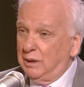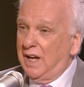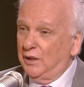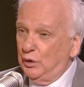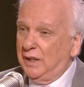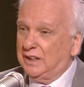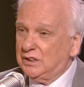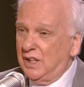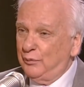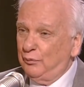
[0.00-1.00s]
The blonde who
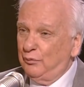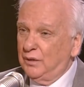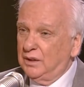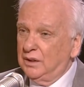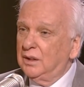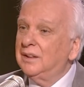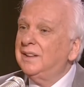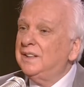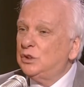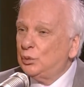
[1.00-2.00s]
gets up,
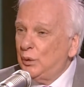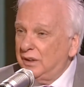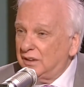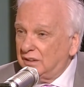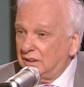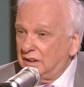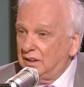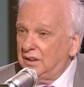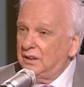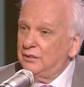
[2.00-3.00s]
Lee Sweel
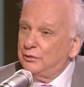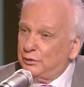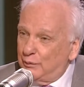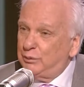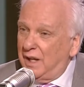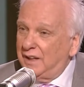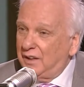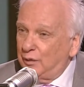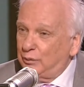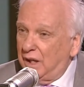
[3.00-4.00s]
from
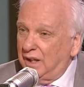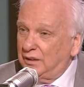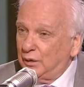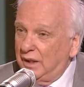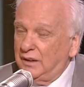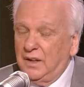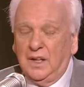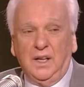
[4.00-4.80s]
Blonde on Blonde, right?